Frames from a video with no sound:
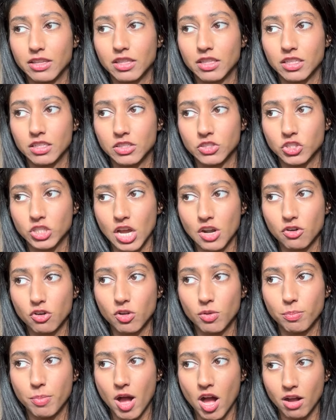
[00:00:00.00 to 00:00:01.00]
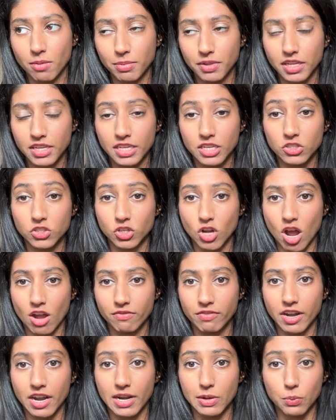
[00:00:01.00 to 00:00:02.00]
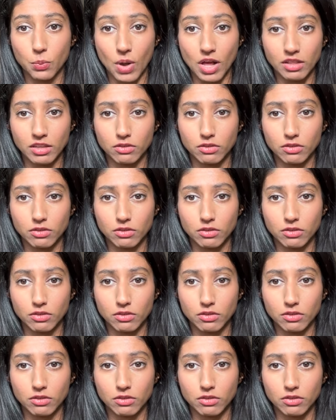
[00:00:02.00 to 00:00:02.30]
the general public is not very well